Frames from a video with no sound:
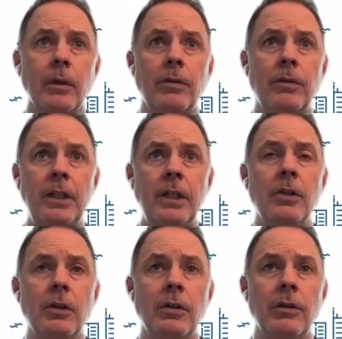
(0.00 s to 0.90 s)

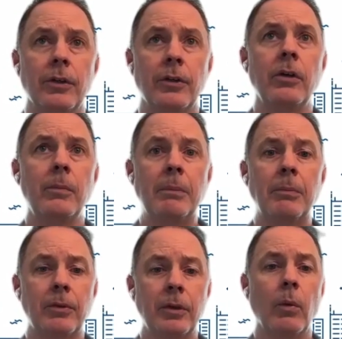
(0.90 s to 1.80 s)
senior security
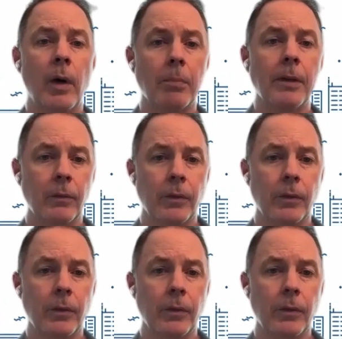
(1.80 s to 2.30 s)
people still want to play